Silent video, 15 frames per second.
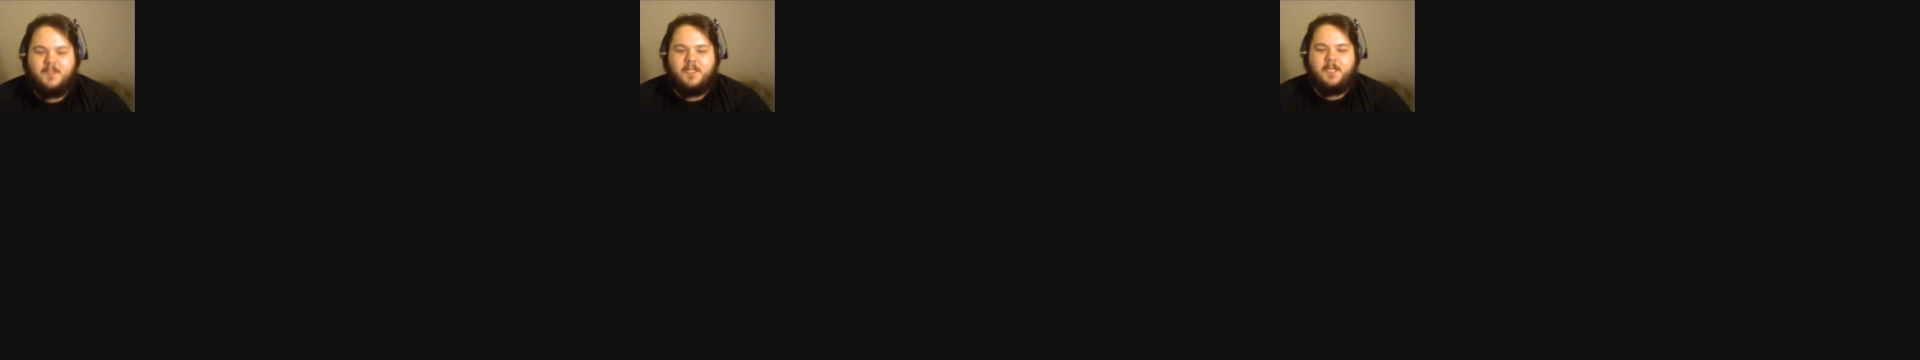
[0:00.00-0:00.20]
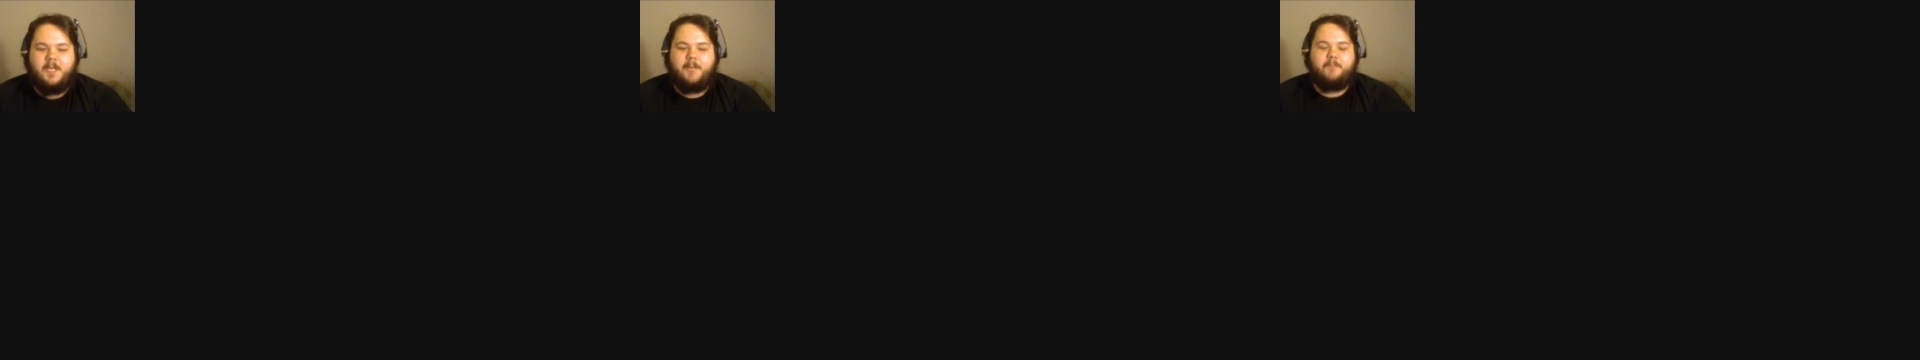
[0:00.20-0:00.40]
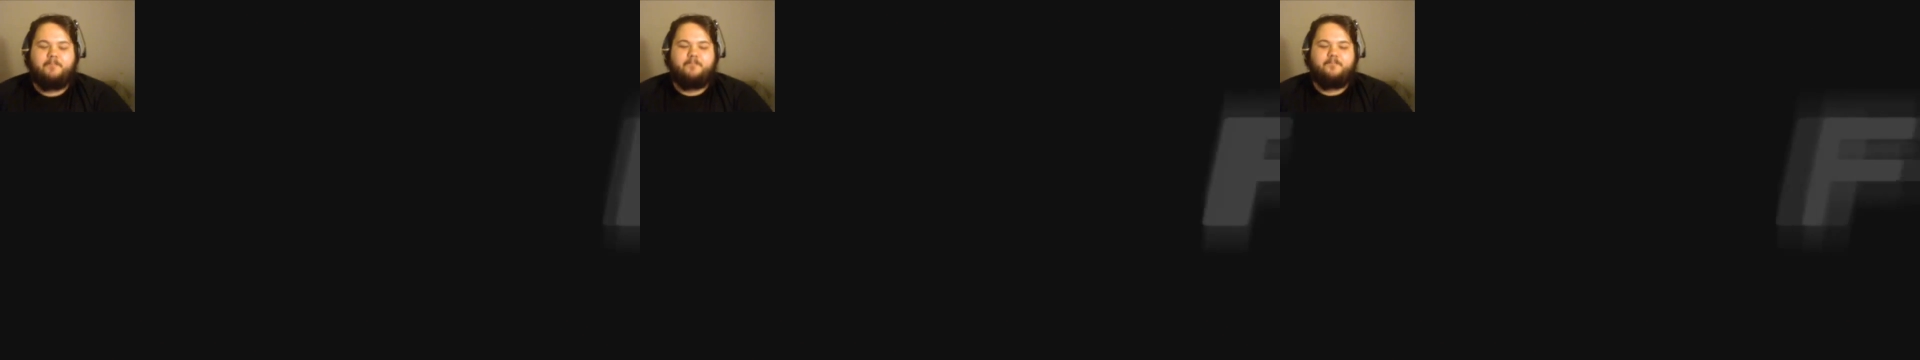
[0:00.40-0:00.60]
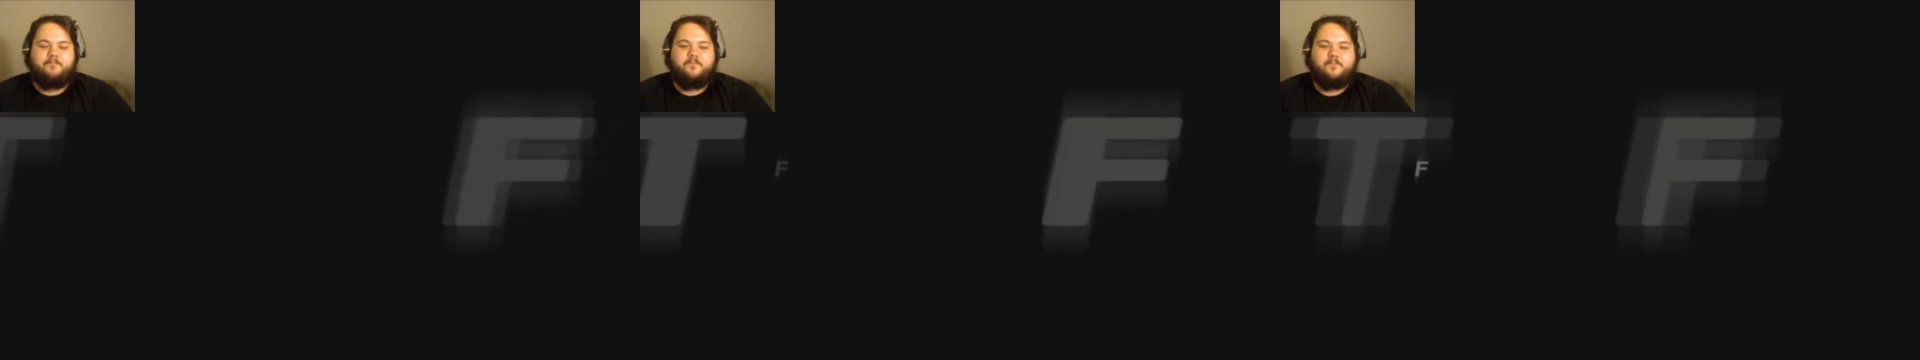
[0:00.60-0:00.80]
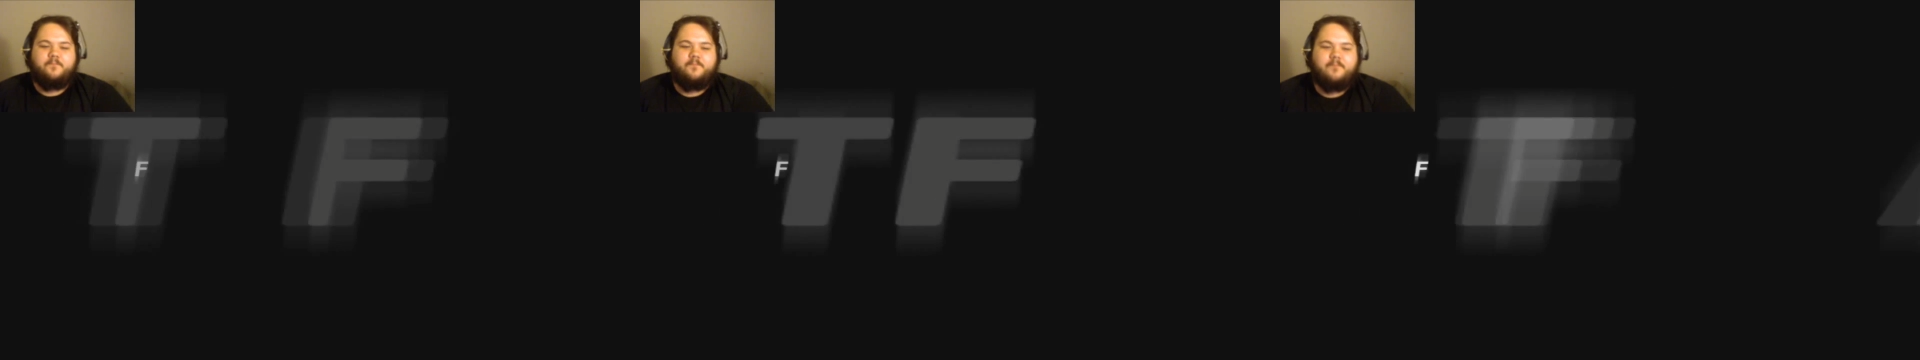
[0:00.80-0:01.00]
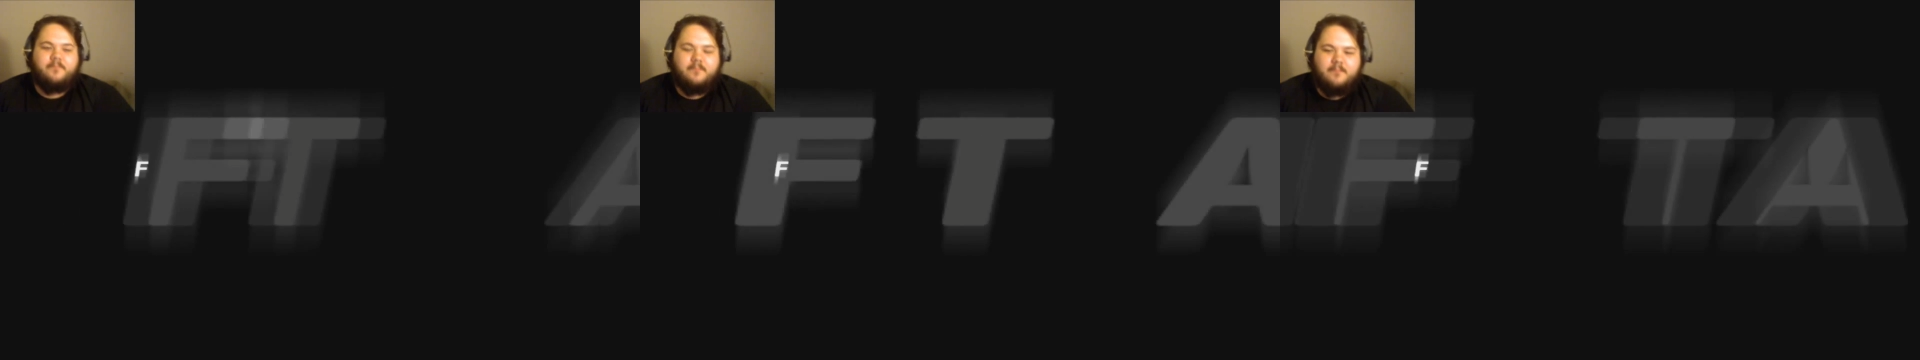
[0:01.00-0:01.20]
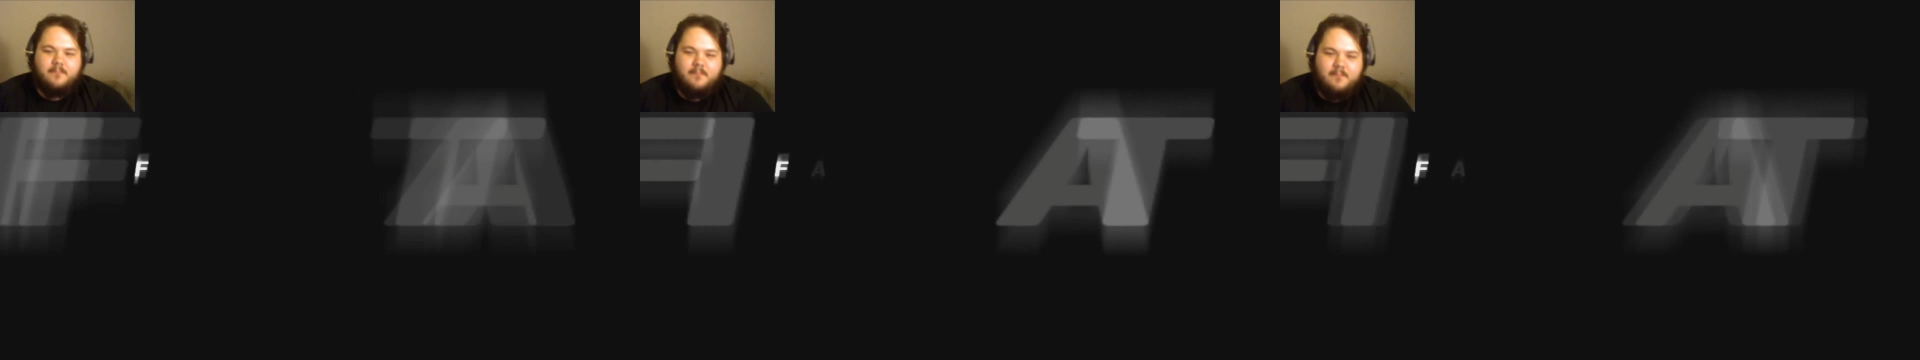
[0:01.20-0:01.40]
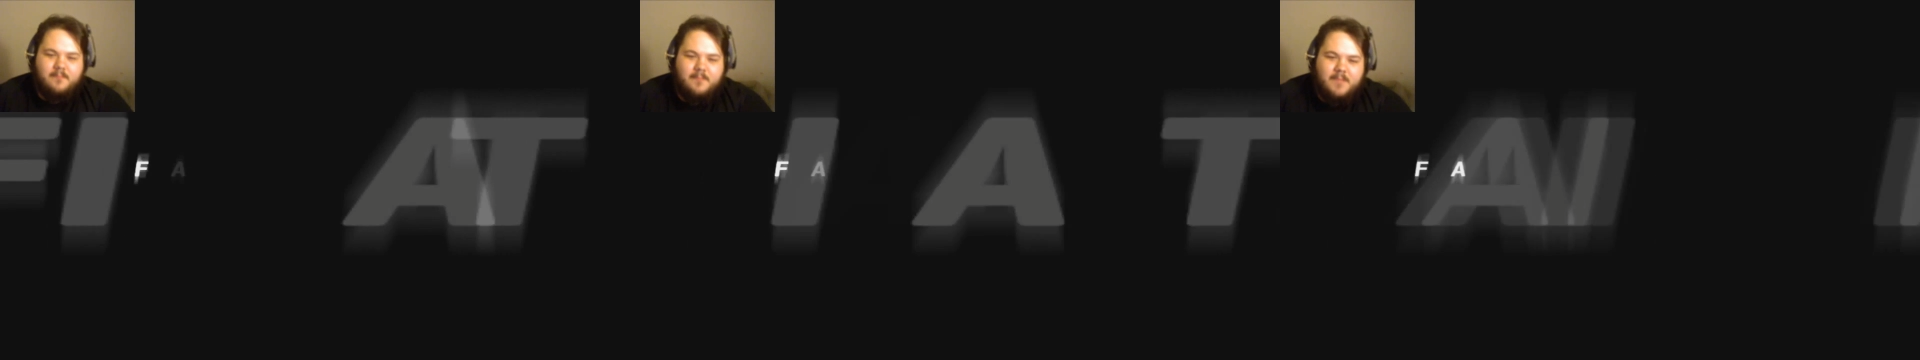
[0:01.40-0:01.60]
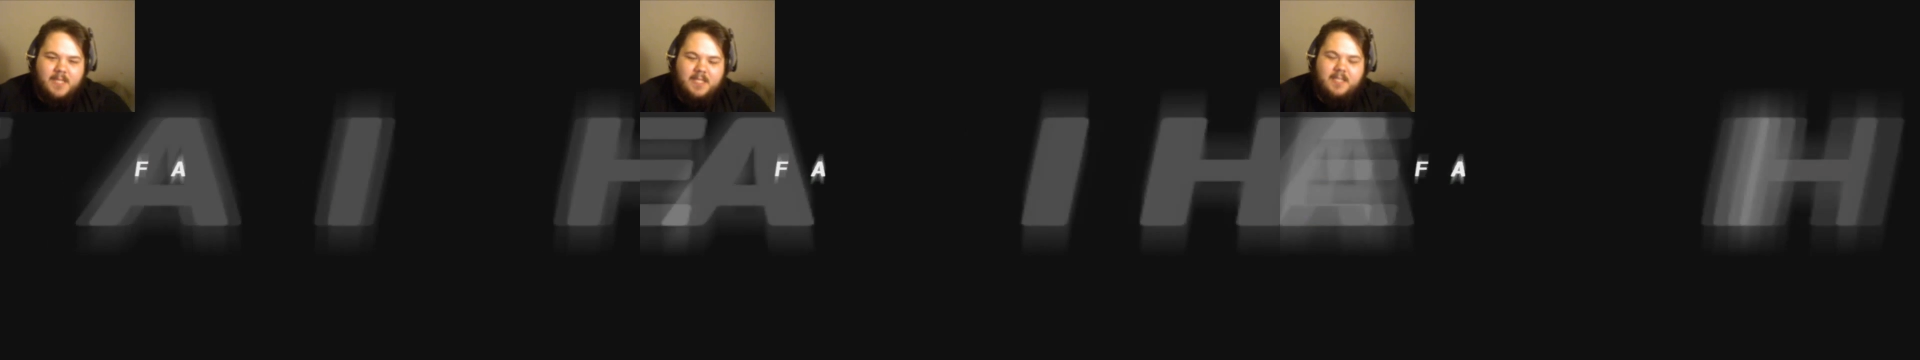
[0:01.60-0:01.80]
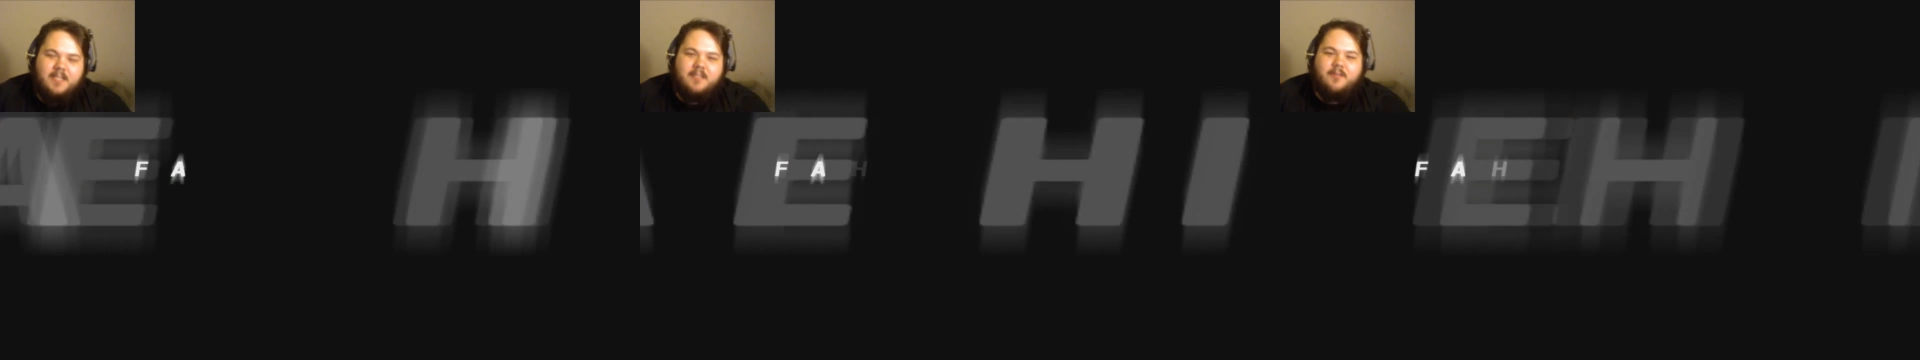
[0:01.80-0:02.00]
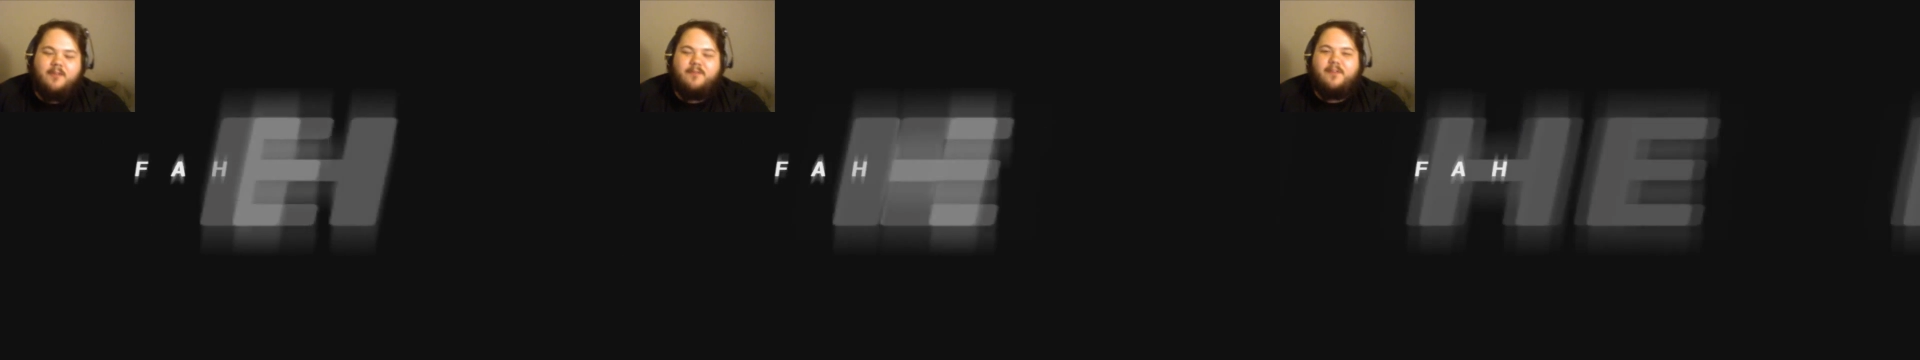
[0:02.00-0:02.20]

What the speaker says: Yep. So